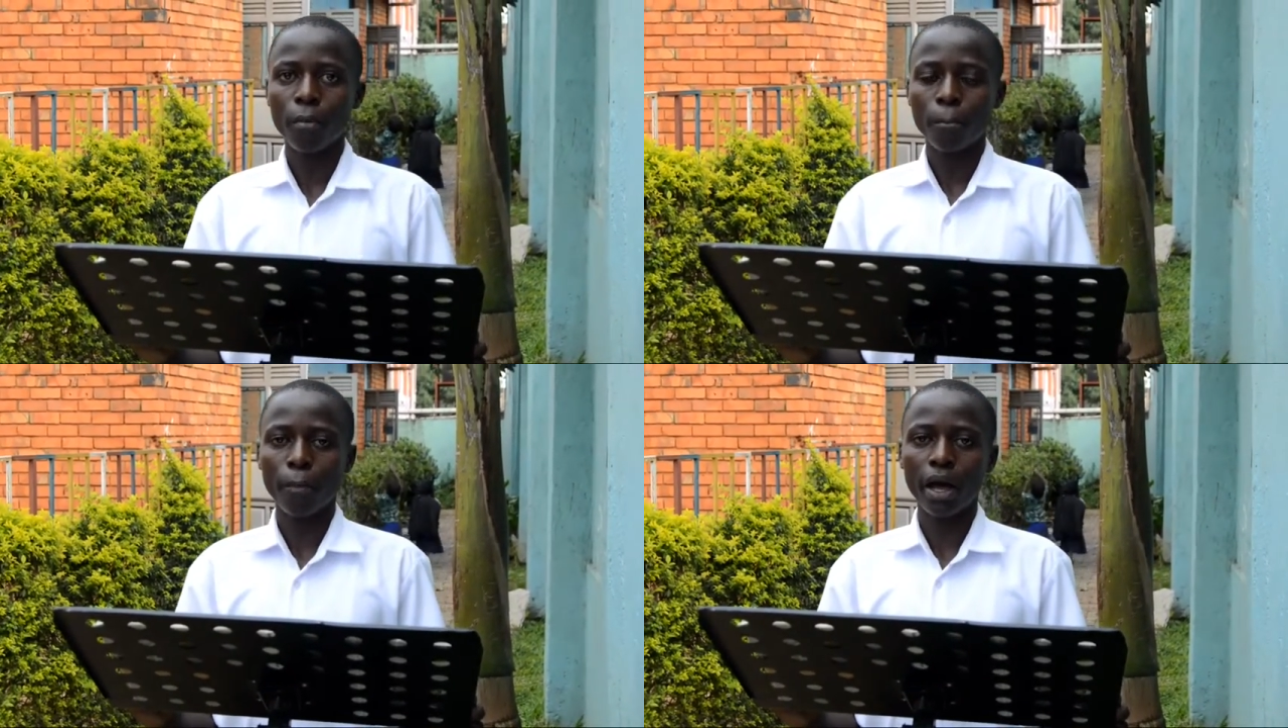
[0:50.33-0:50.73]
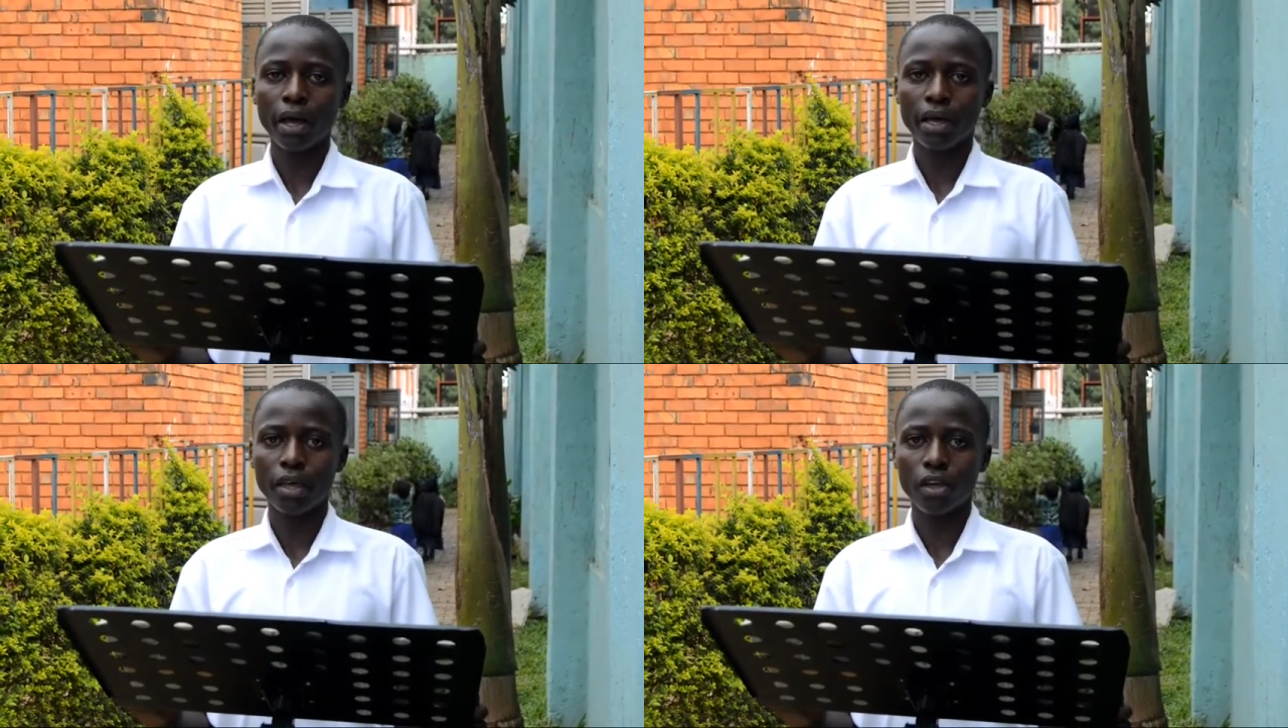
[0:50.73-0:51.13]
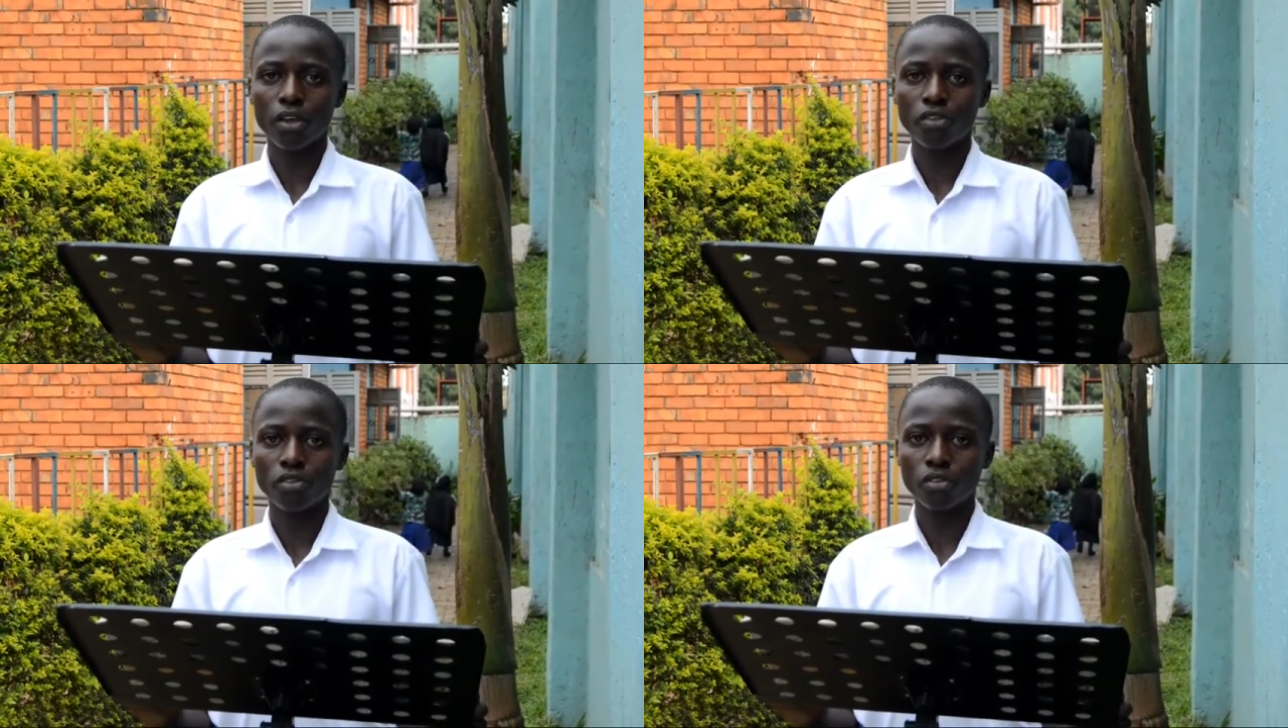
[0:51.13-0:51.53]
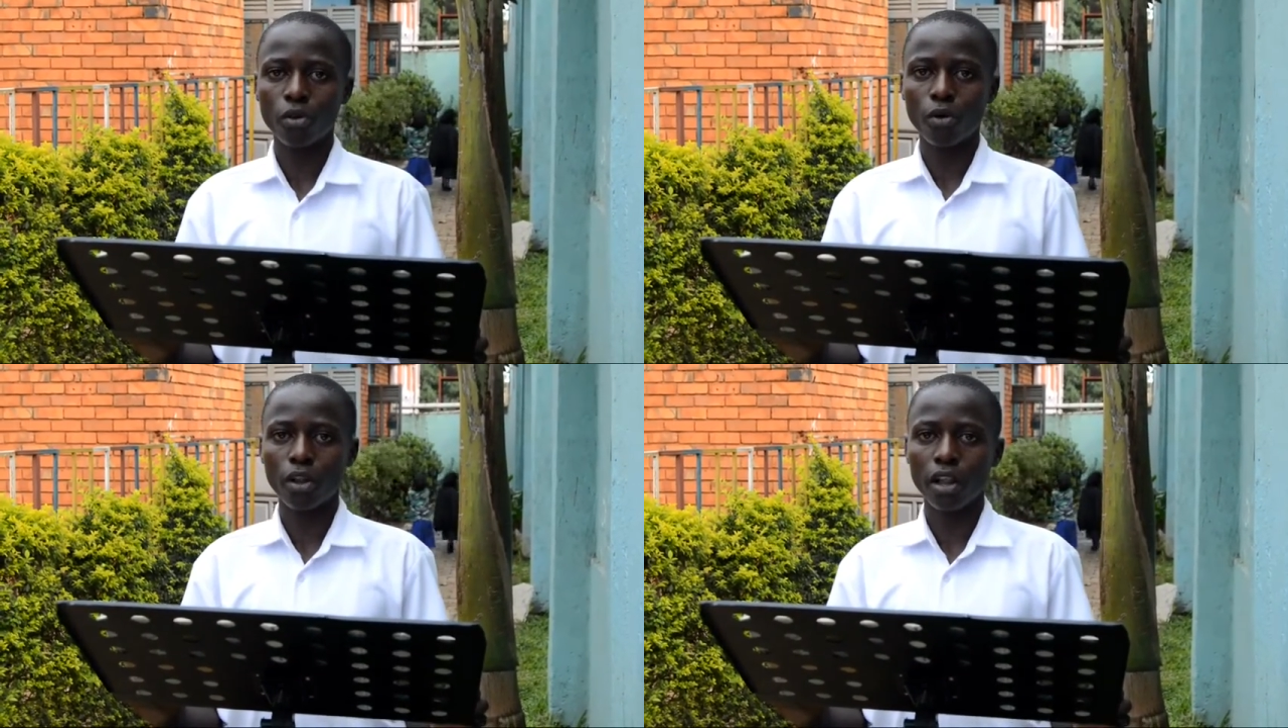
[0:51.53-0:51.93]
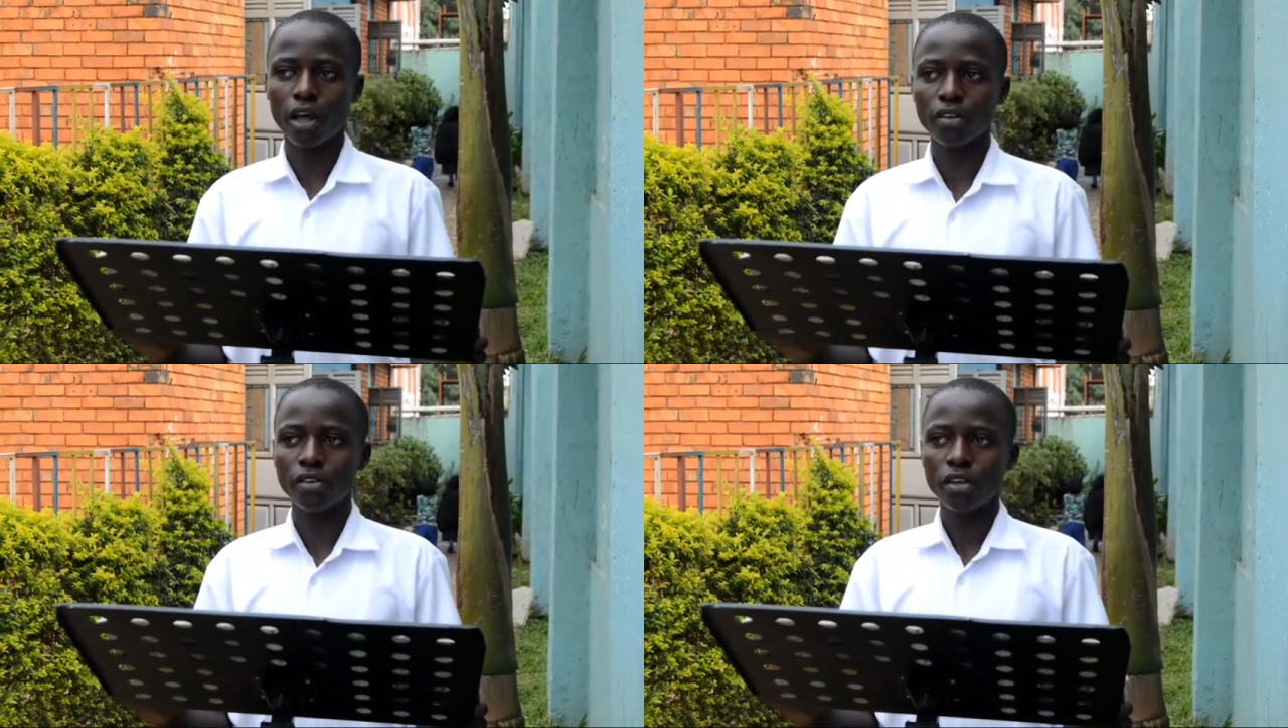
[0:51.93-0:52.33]
monkeys,
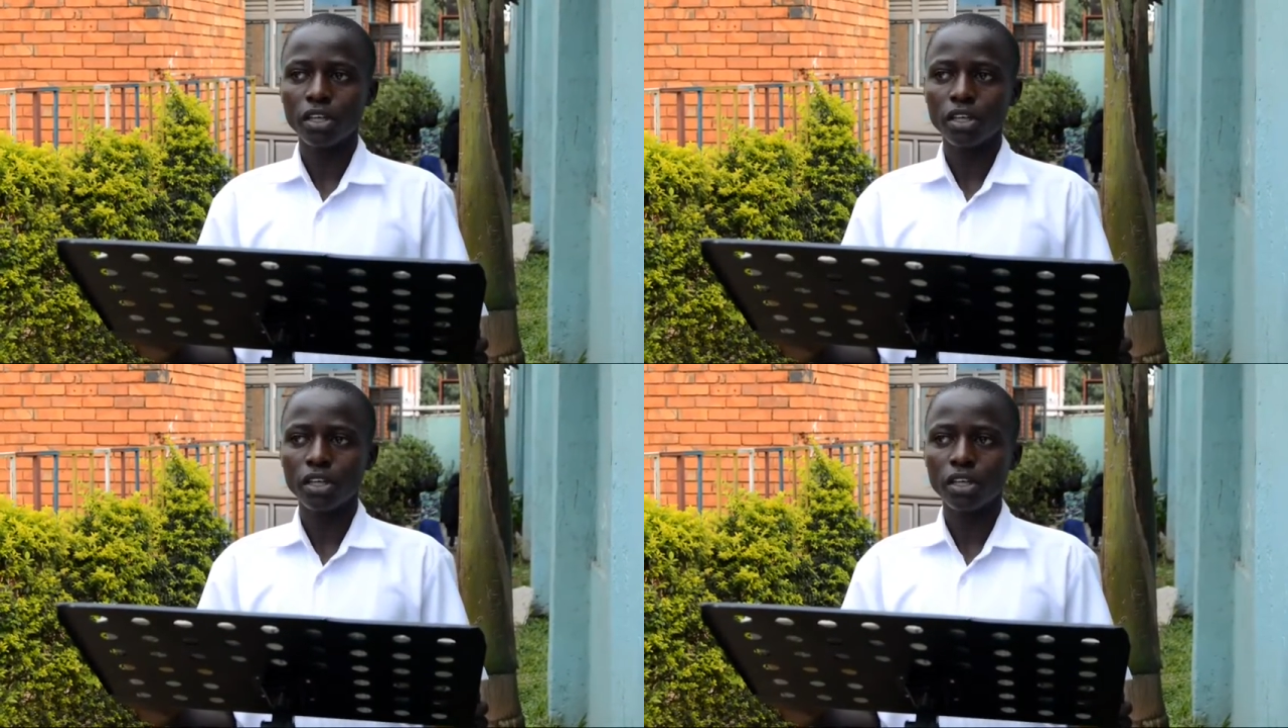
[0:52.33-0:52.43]
gorillas,